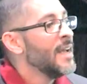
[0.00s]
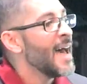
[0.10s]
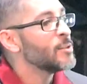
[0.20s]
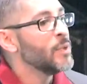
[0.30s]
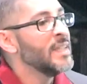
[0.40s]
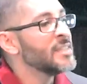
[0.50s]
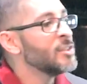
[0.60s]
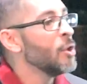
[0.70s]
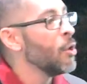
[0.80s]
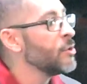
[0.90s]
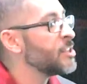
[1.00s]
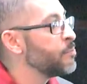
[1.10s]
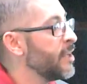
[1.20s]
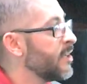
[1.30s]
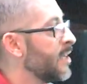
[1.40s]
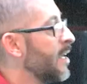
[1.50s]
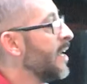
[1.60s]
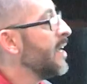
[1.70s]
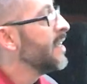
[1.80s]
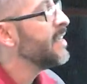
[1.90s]
as we listen to the Holy
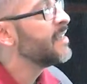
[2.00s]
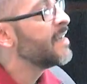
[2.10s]
Spirit, He